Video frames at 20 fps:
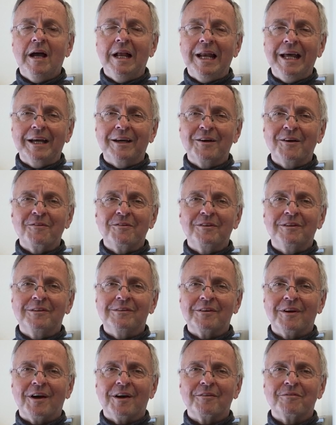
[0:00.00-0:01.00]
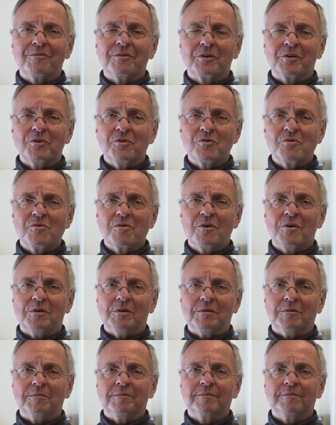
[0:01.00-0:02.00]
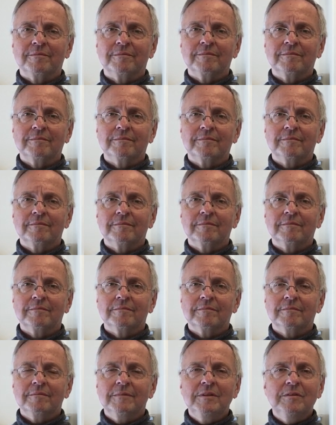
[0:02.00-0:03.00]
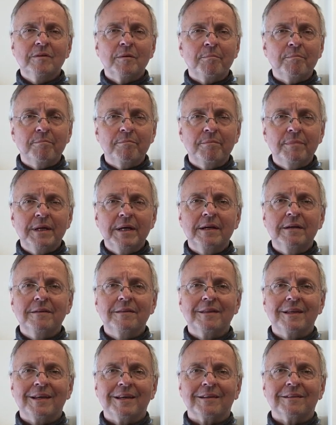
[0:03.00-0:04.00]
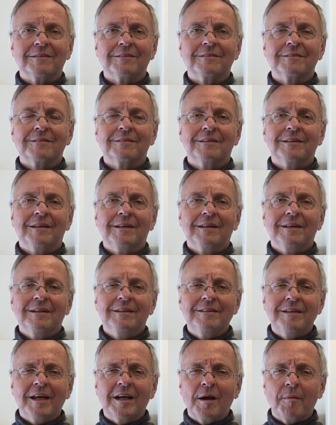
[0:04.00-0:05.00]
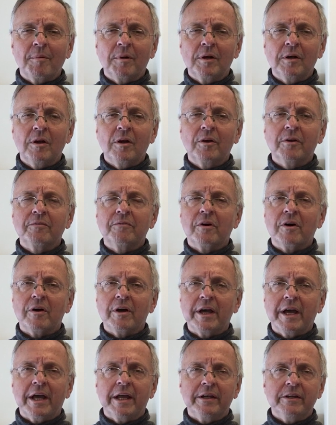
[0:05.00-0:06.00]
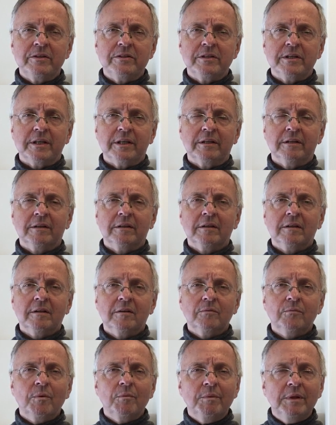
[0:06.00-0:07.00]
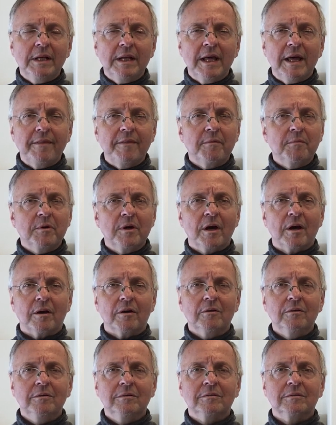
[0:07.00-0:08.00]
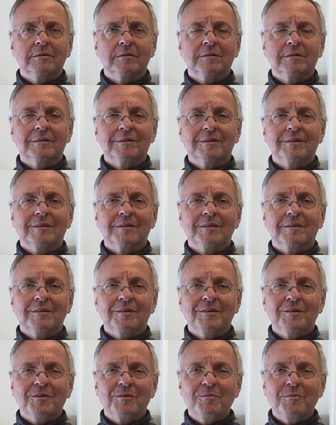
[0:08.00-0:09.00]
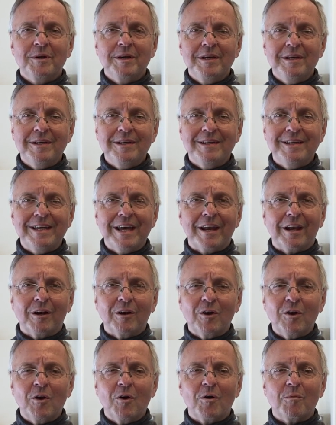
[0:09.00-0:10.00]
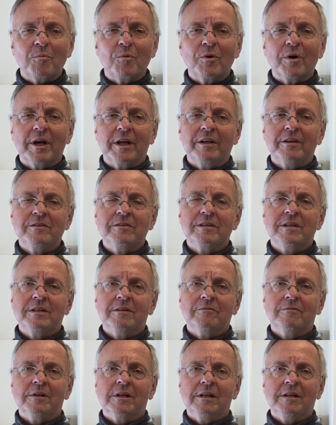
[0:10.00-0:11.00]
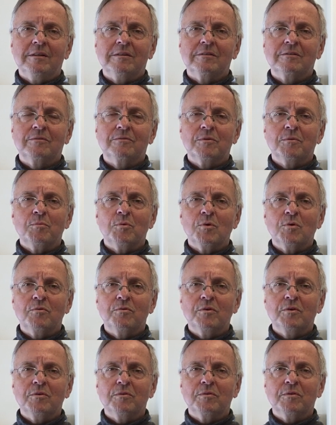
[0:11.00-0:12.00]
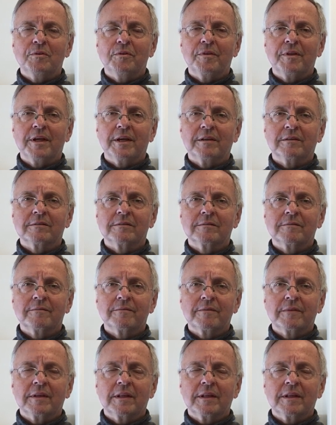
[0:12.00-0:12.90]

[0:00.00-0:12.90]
I let go of the desire for control. These are big things, take up a lot of our energy. We let them go, we get a lot more energy released for more fruitful things.